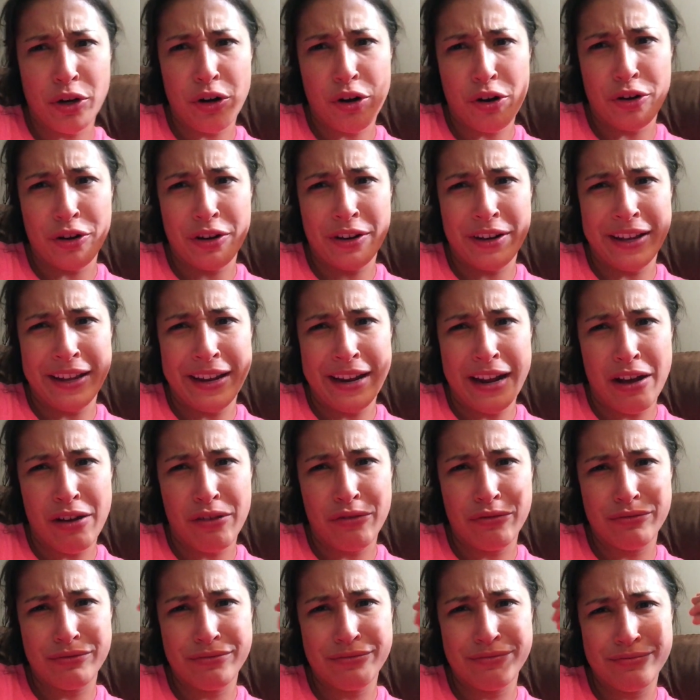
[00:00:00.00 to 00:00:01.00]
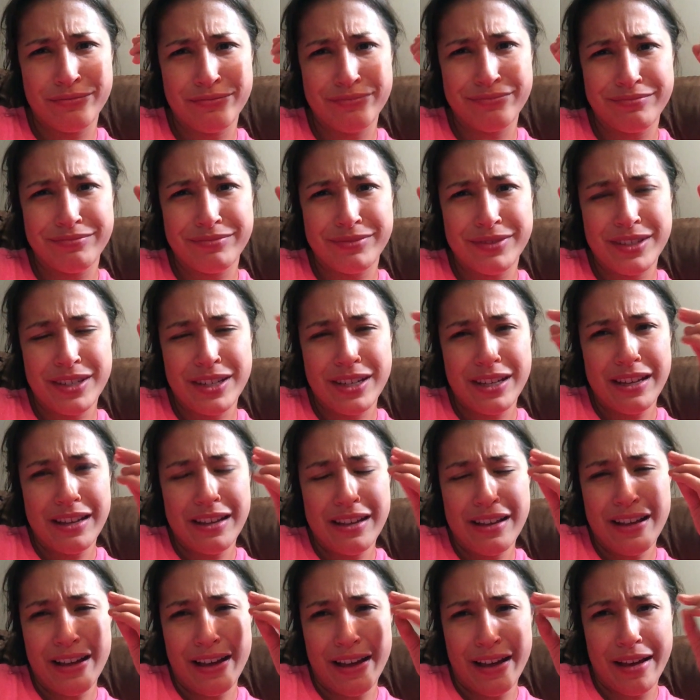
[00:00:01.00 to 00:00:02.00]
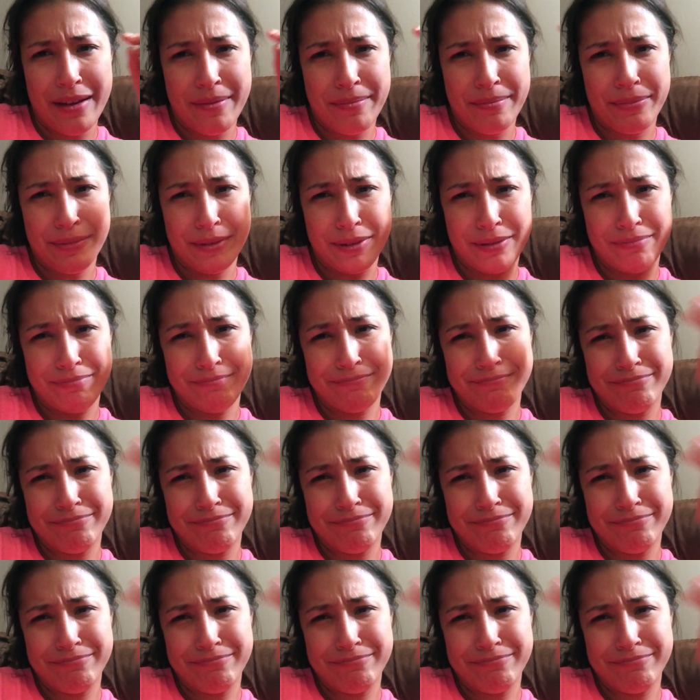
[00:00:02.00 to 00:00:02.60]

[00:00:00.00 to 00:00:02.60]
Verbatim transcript: and harder to get out. I'm